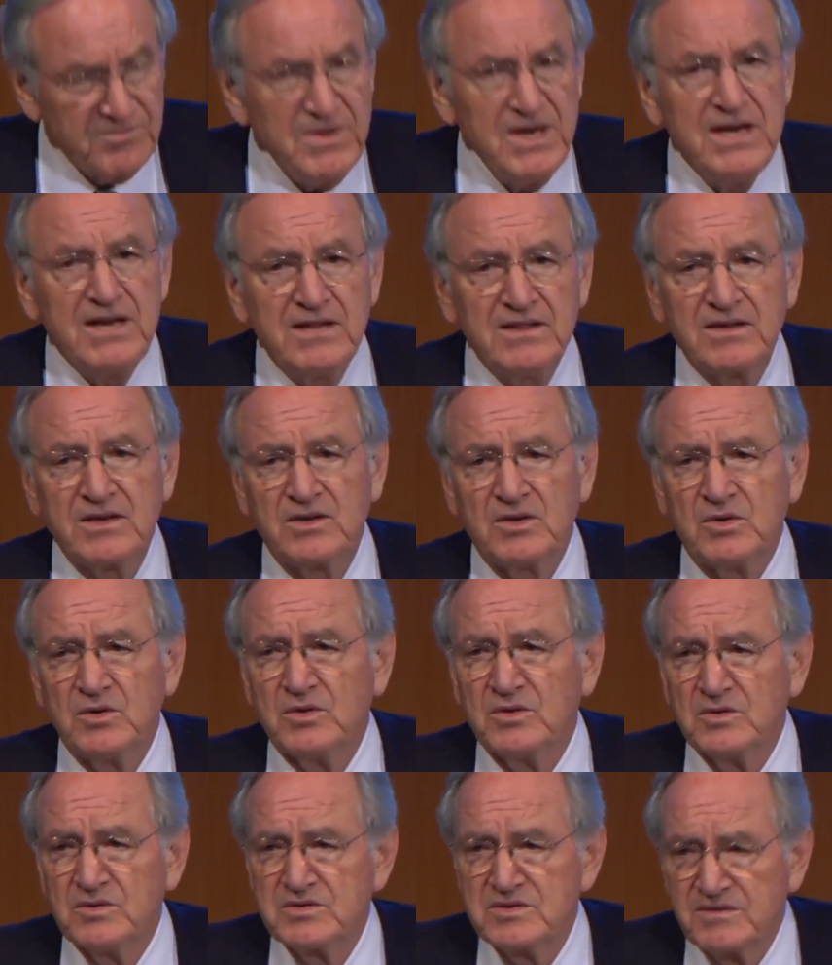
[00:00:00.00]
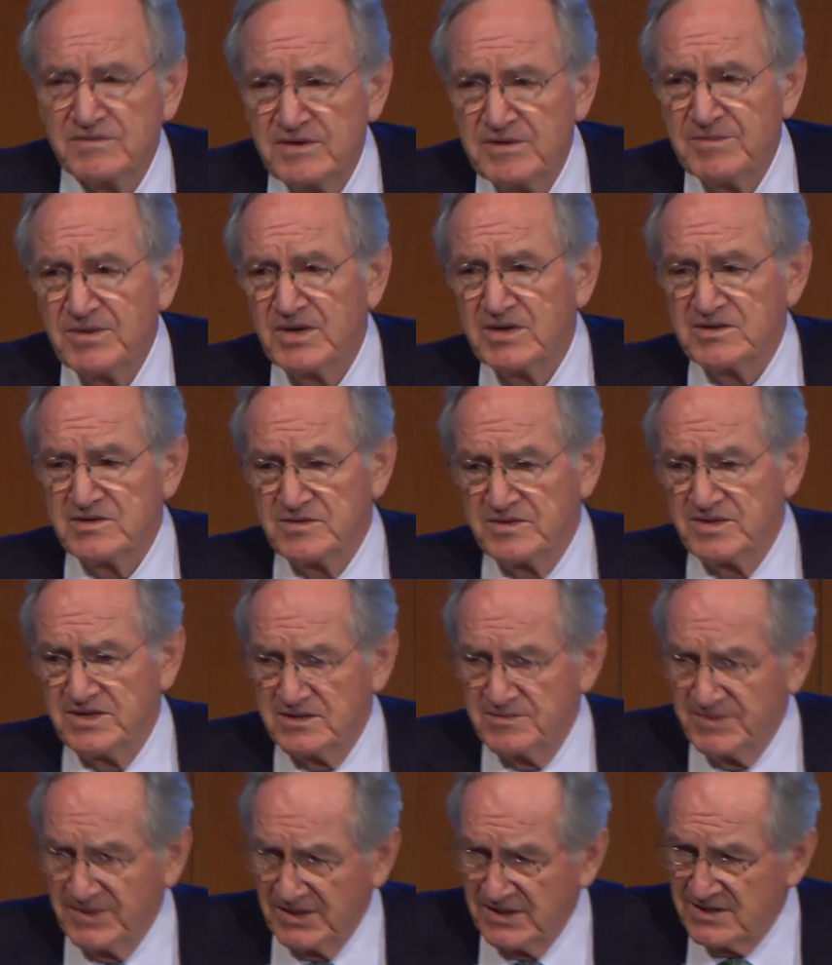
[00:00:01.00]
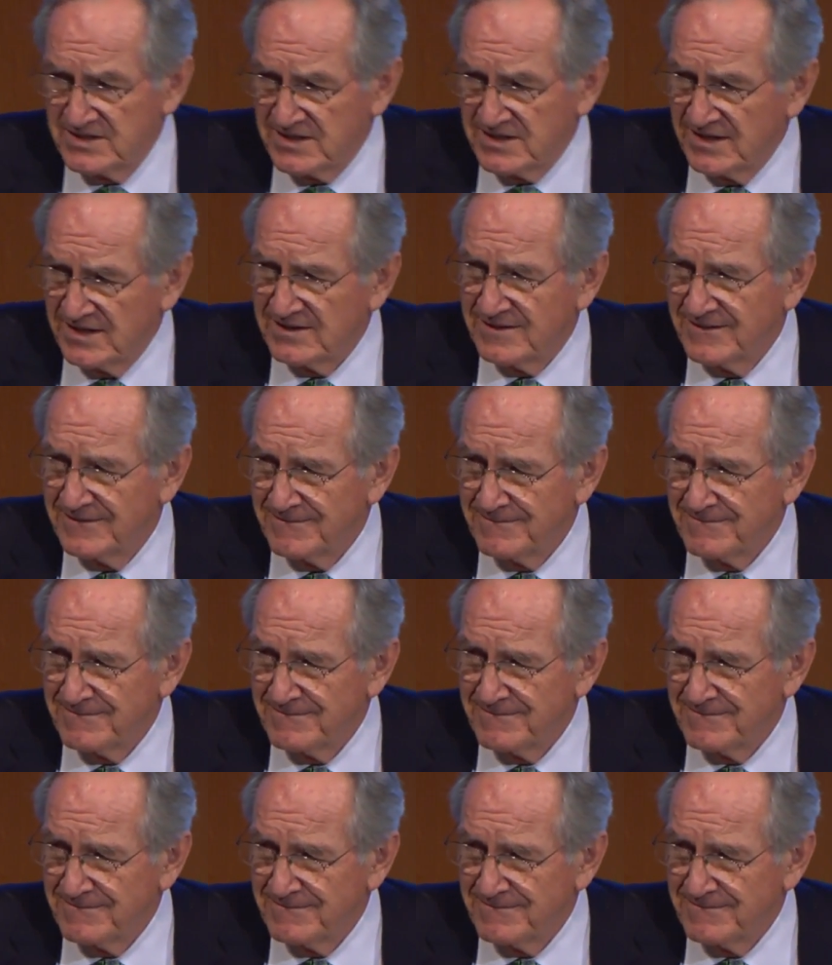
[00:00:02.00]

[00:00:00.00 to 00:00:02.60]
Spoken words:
meeting the goals of the Americans with Disabilities Act.